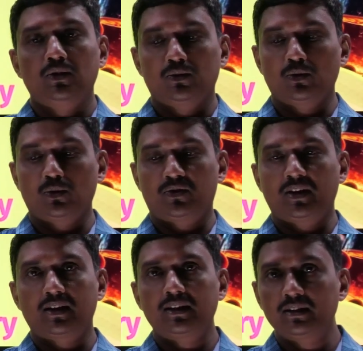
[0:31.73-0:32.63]
So,
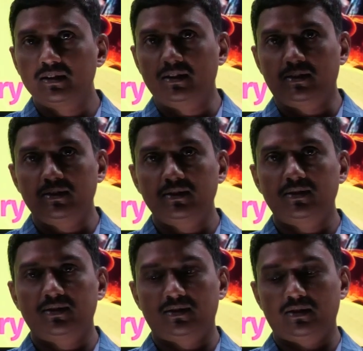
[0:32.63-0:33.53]
taking
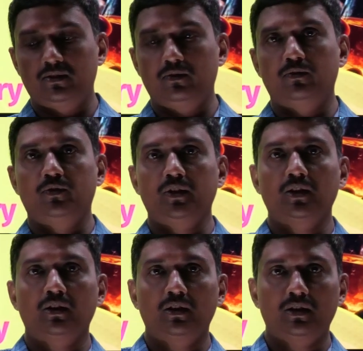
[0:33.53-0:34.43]
this, we
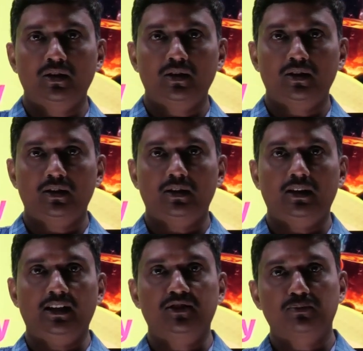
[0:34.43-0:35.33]
are
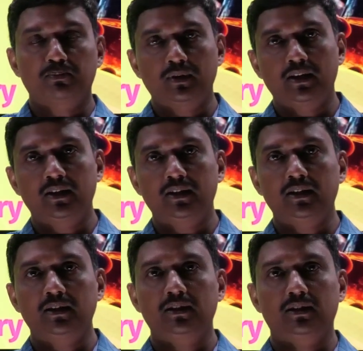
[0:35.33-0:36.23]

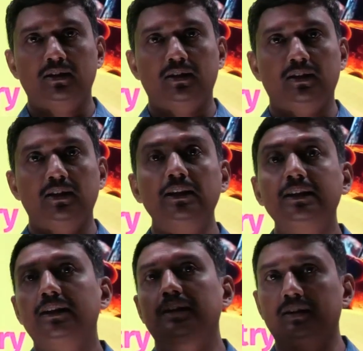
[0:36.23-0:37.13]
explaining
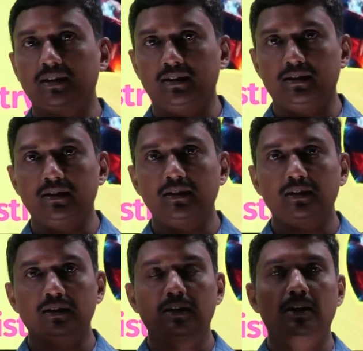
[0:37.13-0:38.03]
in detail
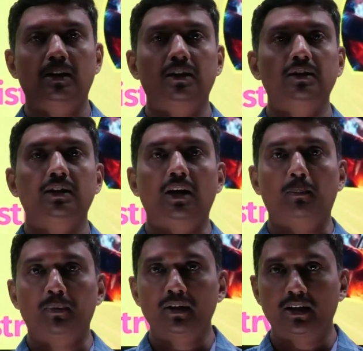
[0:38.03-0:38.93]
and
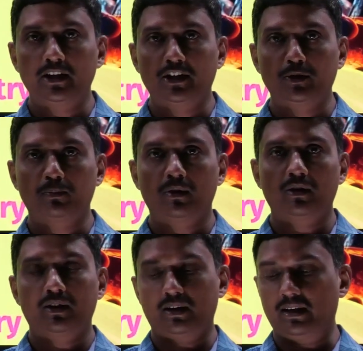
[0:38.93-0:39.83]
applicative
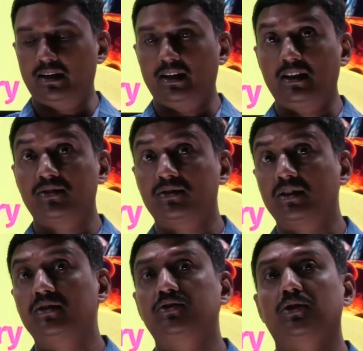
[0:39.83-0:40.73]
part and
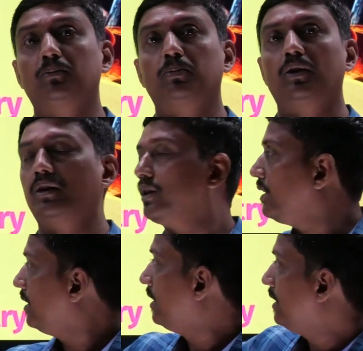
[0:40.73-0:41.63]
extension
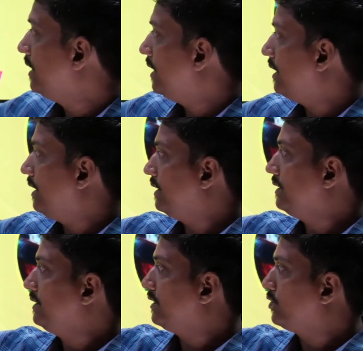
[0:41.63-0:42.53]
part
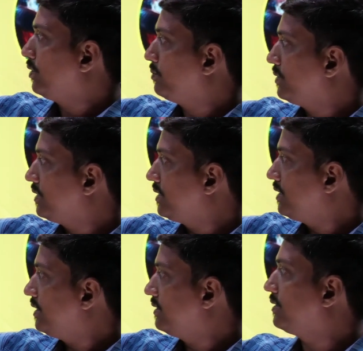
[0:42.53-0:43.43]
in the
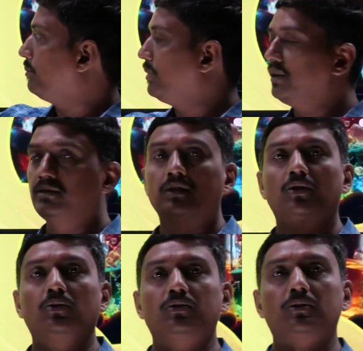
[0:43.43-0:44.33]
chapter some basic
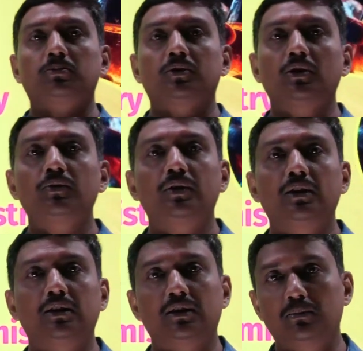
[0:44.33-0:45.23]
concepts of
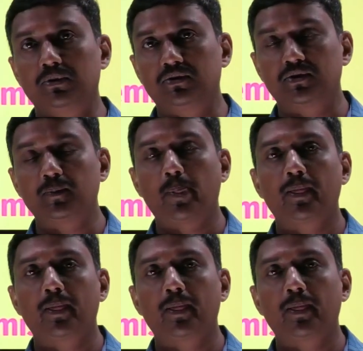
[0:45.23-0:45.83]
chemistry.